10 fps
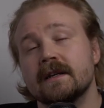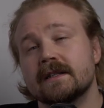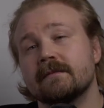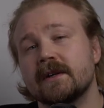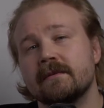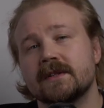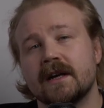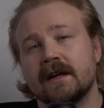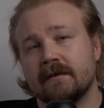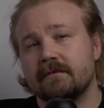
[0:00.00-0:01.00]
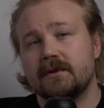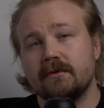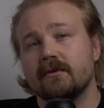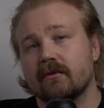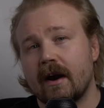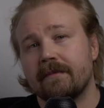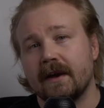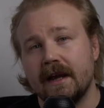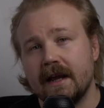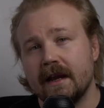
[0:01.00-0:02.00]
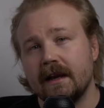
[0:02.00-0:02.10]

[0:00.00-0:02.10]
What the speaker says: Sometimes I do grab the Hien